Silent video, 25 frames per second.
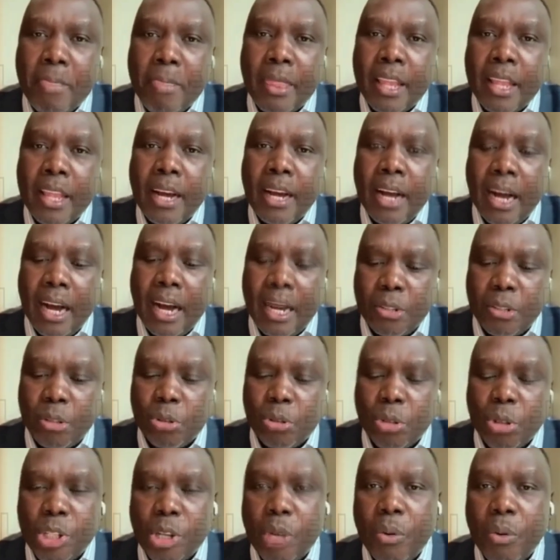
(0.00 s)
Dr.
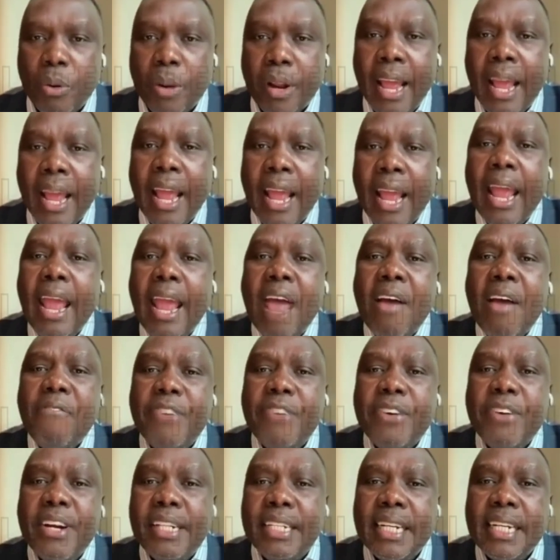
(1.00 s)
Shaw?
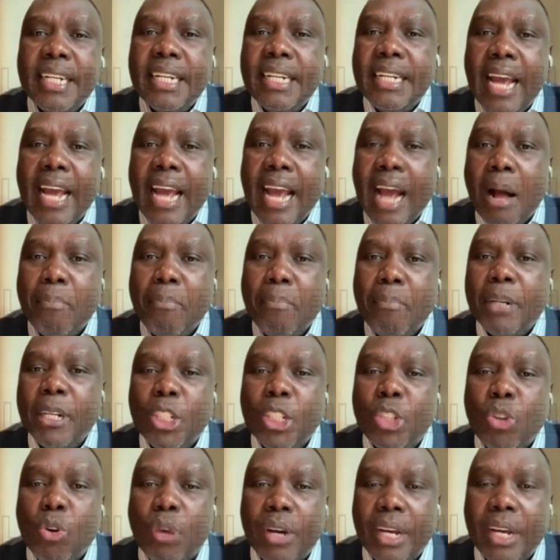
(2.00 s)
Everything they have been
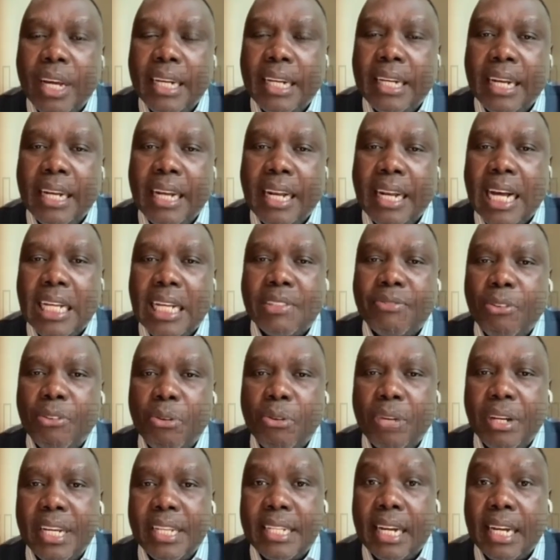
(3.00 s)
talking in the last few
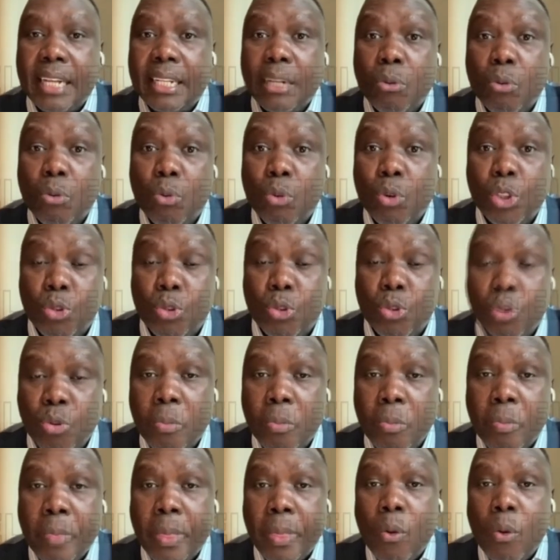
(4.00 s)
days that they will do
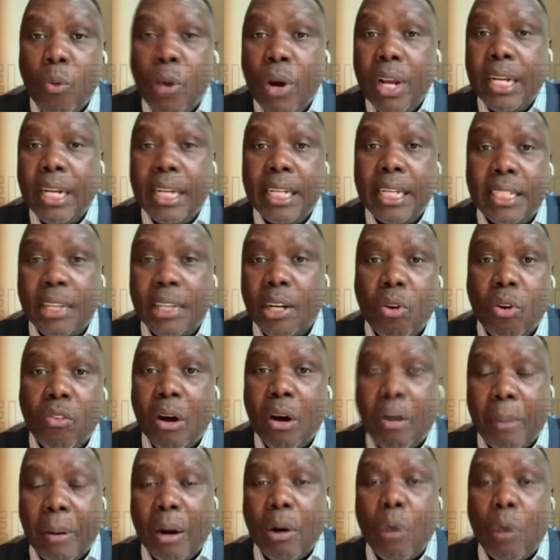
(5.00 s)
when they take over
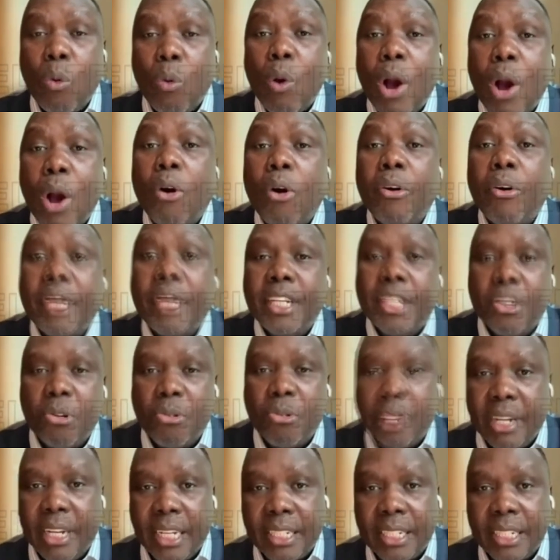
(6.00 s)
power, we're already
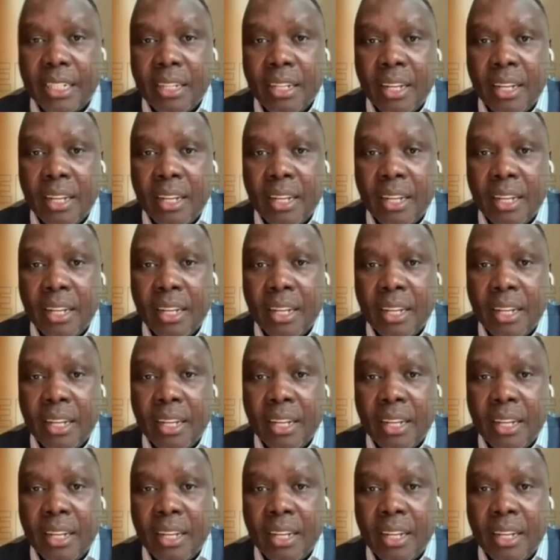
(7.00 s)
doing it.